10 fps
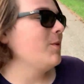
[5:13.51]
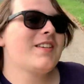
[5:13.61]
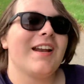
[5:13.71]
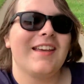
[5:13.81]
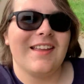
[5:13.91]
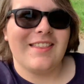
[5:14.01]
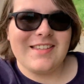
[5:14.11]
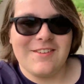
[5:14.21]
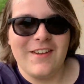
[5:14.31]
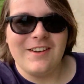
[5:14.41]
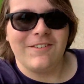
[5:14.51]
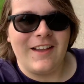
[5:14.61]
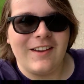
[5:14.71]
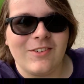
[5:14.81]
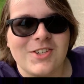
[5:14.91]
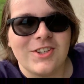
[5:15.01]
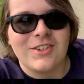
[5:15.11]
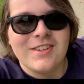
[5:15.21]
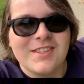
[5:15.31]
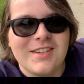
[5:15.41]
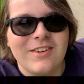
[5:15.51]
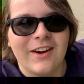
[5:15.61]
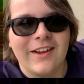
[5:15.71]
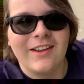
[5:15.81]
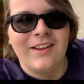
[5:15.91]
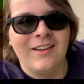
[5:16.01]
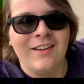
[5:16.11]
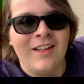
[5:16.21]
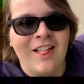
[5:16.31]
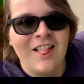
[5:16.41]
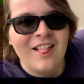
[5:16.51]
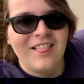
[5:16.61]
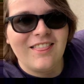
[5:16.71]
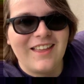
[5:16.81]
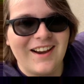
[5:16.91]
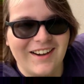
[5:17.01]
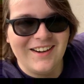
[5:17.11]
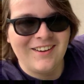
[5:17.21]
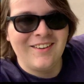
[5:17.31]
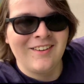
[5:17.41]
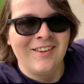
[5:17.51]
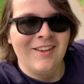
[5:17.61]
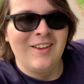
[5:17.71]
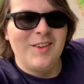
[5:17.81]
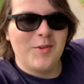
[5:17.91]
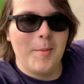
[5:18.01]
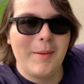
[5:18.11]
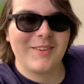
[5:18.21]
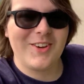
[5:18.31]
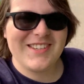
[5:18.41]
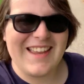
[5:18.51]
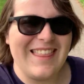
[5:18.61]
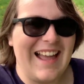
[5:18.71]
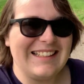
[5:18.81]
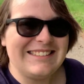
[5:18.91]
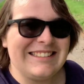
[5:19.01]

So we just gotta get these event flags, which you can see right there. So I'm about to go scan that.